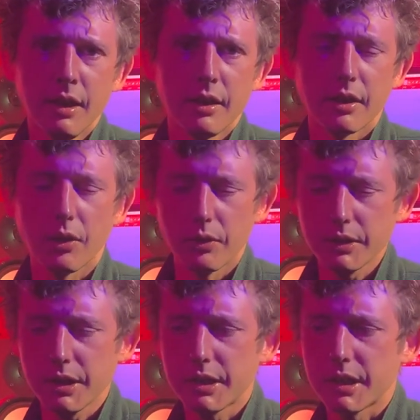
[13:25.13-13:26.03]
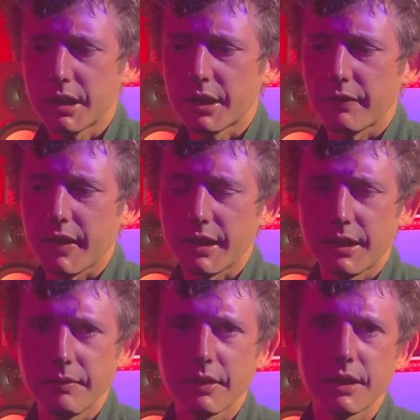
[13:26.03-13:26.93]
the consciousness of our
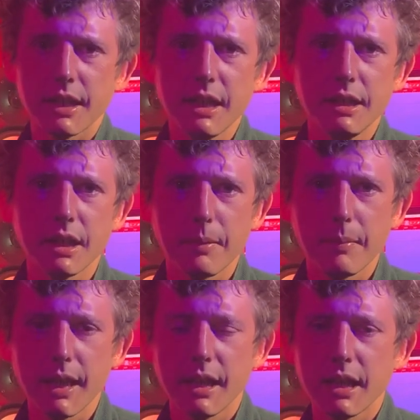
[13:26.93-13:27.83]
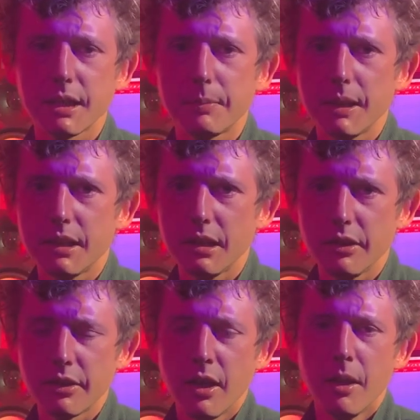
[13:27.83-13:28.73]
civilization and make our species